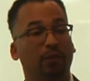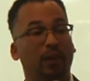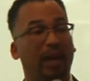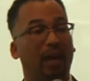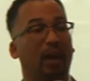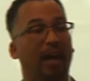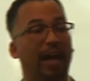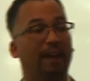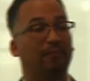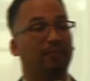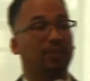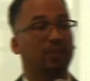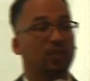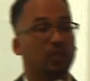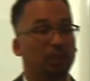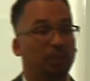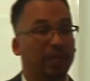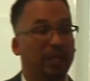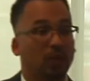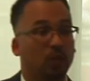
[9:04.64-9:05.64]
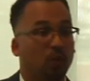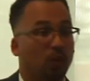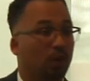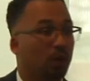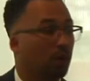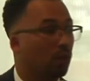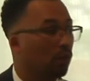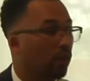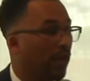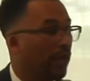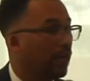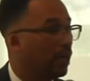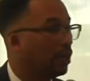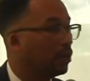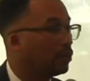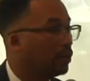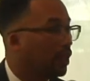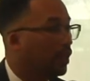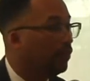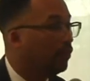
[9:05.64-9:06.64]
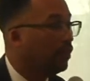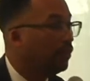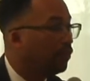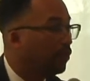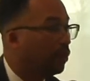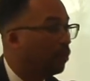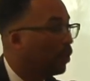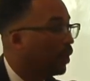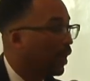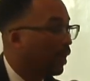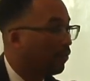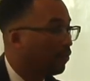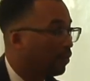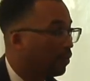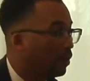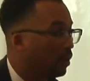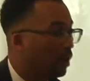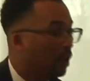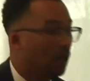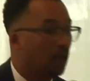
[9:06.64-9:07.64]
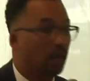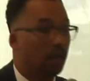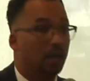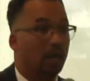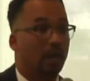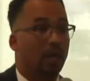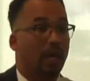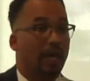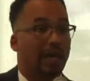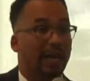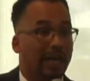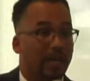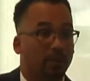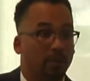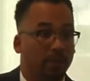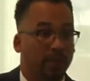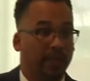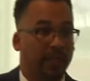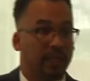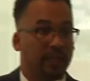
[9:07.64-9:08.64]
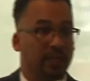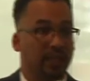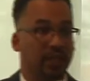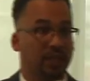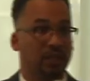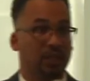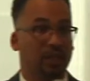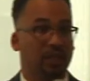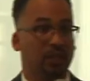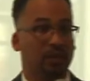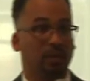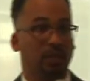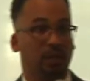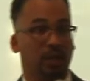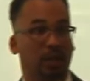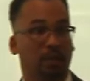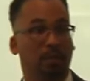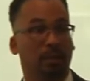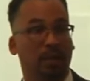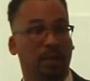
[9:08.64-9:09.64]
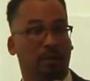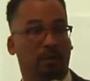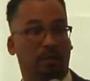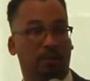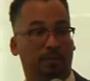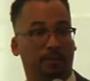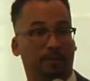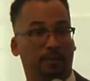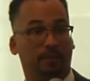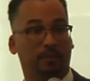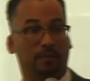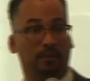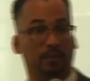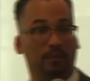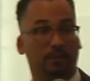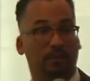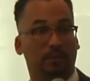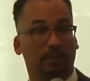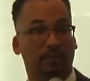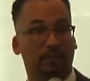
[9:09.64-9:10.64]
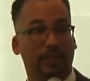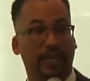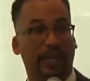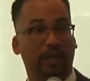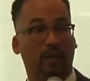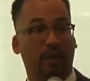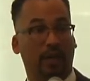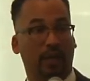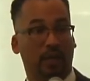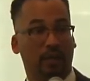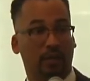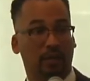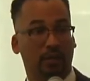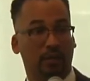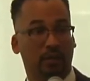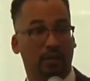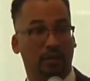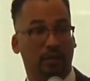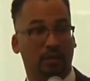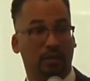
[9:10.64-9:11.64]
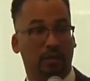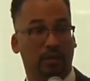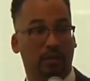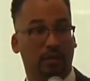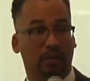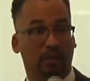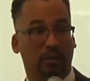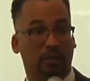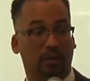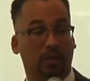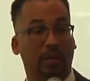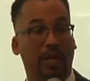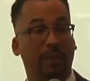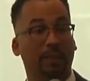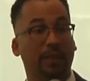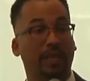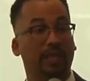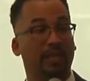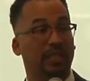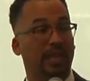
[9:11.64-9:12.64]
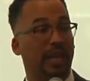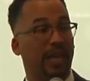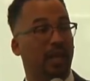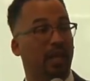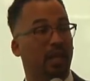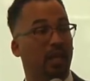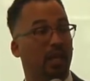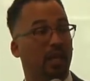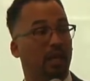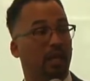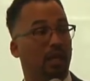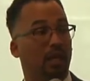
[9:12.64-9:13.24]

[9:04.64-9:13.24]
without having to speak, work, radio, TV, film, whatever, I got to bring in 10 G's a month minimum, 10 grand. So that means that